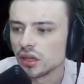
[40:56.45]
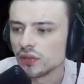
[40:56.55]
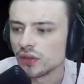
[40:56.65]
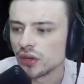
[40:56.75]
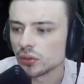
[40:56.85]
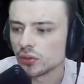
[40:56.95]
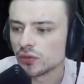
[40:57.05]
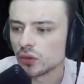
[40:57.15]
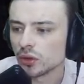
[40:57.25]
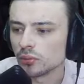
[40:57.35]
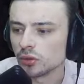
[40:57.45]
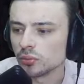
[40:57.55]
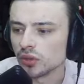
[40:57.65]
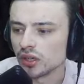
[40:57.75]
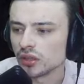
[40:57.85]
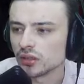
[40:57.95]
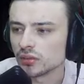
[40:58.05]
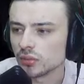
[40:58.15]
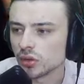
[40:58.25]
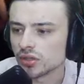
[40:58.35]
Follower form, blueprint,
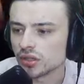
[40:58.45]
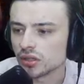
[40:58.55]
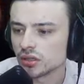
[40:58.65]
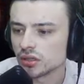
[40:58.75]
Rosha.